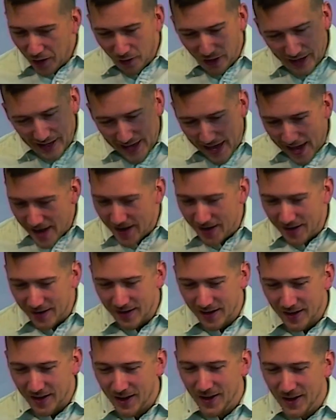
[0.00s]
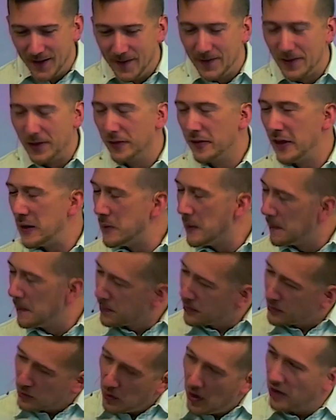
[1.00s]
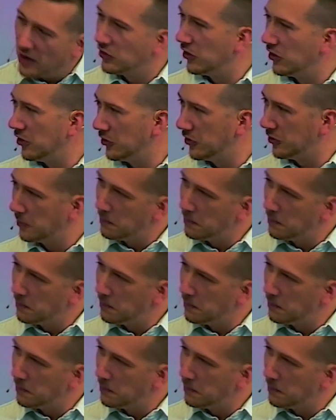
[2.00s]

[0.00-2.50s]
again that they were precious,